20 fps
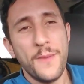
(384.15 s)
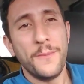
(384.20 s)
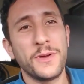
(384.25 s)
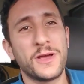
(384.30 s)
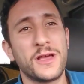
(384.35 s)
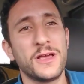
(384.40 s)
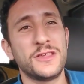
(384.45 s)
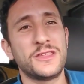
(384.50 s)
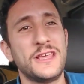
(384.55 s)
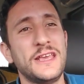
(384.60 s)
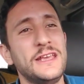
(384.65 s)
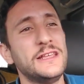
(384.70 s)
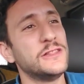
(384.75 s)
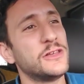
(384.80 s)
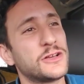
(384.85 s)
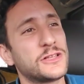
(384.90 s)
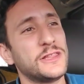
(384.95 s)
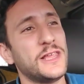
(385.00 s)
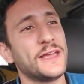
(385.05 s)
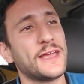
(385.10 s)
Because he
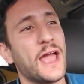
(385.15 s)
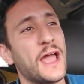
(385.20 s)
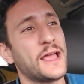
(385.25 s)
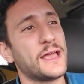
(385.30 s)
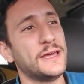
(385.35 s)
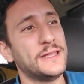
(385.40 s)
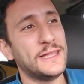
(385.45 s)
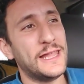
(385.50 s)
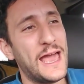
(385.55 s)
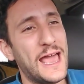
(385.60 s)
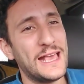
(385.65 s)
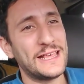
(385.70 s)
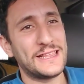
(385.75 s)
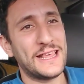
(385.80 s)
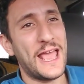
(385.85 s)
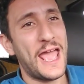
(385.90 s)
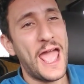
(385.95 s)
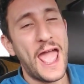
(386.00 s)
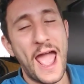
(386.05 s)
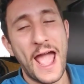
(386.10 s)
looked like a
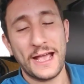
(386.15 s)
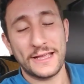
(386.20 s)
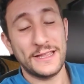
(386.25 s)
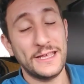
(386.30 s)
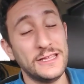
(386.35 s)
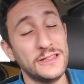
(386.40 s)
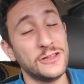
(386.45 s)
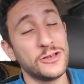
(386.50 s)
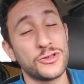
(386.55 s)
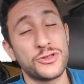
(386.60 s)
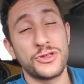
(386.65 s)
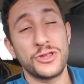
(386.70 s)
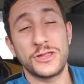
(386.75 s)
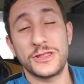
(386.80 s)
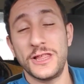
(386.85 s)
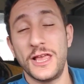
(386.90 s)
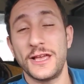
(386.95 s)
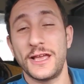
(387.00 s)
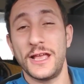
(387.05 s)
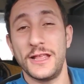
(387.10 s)
class act. He looked
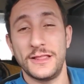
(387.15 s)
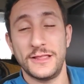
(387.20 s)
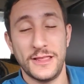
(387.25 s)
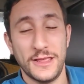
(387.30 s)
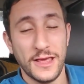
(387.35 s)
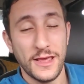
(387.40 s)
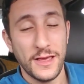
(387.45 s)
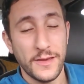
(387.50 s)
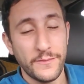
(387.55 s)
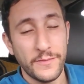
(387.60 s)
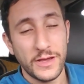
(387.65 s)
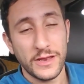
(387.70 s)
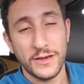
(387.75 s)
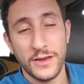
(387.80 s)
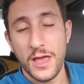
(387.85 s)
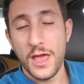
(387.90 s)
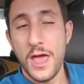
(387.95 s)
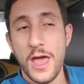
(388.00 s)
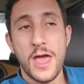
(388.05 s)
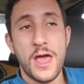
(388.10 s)
just like a
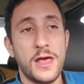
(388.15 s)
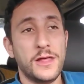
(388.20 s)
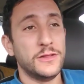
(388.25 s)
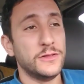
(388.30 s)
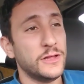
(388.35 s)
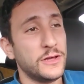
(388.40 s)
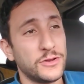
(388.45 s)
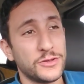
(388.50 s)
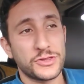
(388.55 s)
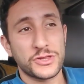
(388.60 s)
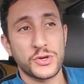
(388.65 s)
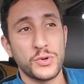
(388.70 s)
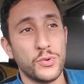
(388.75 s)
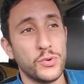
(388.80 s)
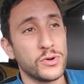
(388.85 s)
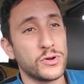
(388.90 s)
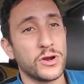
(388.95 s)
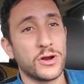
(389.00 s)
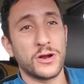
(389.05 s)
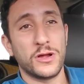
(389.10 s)
timid little
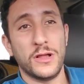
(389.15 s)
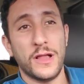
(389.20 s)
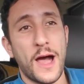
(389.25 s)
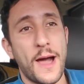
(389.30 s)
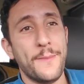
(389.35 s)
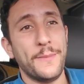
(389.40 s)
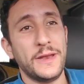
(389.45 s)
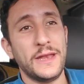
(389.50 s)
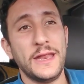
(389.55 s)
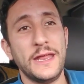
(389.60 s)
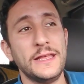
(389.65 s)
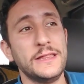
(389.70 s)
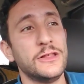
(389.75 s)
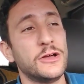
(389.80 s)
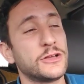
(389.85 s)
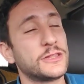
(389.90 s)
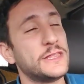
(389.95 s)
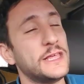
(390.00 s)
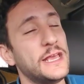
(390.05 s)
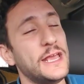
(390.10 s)
schoolgirl. I mean, he
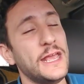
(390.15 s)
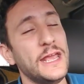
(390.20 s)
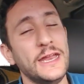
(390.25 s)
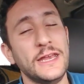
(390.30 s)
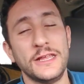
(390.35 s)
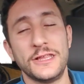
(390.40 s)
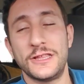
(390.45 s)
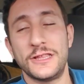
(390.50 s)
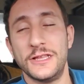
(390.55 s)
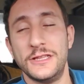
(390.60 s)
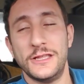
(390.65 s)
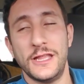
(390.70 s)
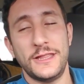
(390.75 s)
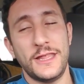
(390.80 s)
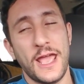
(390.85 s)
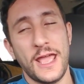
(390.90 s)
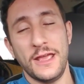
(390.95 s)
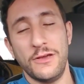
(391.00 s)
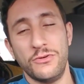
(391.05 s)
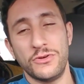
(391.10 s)
looked innocent the
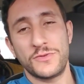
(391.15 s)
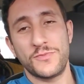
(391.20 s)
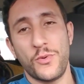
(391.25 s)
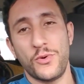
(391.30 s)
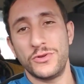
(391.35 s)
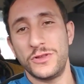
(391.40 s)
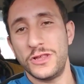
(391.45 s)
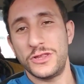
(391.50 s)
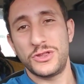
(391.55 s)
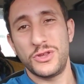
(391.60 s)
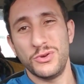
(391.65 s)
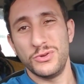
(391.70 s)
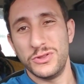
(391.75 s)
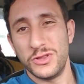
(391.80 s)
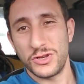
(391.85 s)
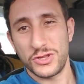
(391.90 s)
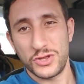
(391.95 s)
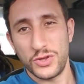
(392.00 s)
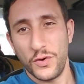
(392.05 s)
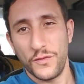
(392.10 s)
day he was born. This dude
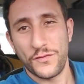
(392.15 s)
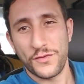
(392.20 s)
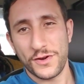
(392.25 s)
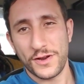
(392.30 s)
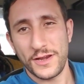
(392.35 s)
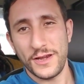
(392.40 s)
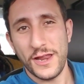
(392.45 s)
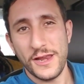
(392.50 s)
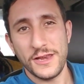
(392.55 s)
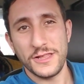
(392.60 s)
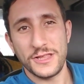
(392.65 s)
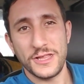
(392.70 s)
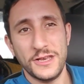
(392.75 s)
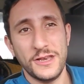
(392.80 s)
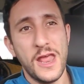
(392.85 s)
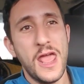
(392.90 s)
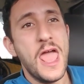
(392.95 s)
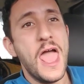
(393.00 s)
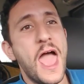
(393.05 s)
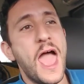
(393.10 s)
looked so freaking
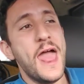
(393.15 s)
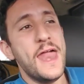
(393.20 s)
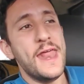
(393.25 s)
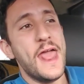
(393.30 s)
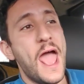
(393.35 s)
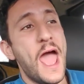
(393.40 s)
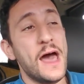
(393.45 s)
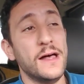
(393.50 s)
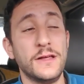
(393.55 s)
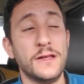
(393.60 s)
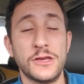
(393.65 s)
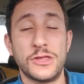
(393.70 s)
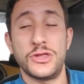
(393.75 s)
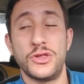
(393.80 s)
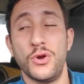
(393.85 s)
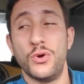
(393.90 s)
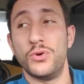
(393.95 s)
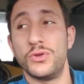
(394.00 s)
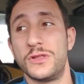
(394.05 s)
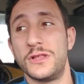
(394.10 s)
innocent. And Alex
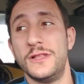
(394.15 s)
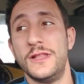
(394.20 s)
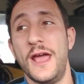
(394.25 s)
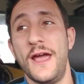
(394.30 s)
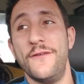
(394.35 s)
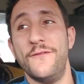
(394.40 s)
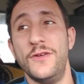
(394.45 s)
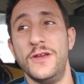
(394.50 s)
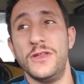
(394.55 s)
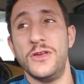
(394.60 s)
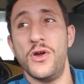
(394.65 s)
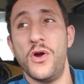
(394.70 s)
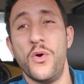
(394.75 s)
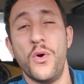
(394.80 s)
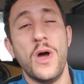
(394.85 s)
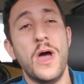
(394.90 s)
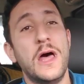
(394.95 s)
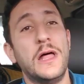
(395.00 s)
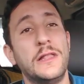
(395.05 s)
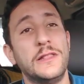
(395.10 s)
Jones in that
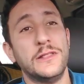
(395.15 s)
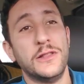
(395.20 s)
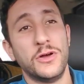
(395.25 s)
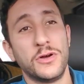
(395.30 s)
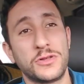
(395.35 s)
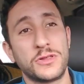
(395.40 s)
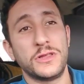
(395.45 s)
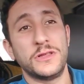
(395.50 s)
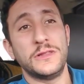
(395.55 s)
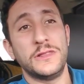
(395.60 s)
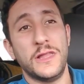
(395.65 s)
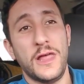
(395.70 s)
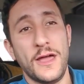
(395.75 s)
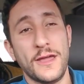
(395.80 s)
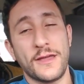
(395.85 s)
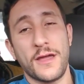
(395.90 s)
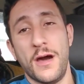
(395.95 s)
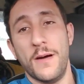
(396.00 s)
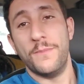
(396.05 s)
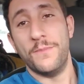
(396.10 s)
video looked
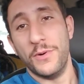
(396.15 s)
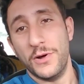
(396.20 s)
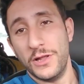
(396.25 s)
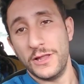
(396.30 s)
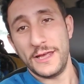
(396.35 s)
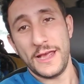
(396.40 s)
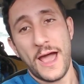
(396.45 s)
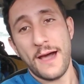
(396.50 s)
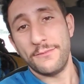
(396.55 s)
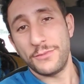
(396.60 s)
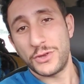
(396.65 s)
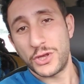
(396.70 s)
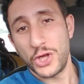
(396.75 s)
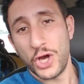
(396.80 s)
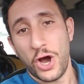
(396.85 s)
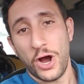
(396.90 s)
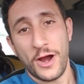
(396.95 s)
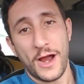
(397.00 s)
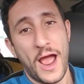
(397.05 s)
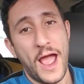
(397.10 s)
like a bully. I'm
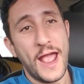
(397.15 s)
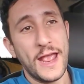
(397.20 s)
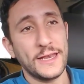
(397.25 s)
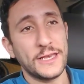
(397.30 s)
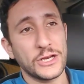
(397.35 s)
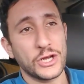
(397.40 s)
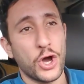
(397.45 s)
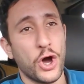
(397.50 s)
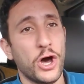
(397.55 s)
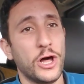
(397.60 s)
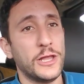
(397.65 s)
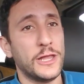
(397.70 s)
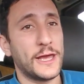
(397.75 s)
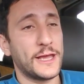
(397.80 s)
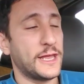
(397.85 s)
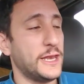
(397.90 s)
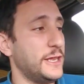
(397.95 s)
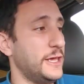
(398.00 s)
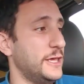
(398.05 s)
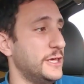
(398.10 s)
sorry, I hate to call it
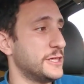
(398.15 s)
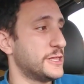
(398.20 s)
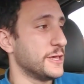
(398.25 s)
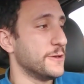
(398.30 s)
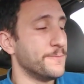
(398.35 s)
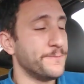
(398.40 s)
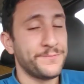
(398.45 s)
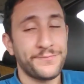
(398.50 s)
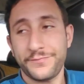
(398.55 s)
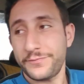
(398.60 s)
like it is.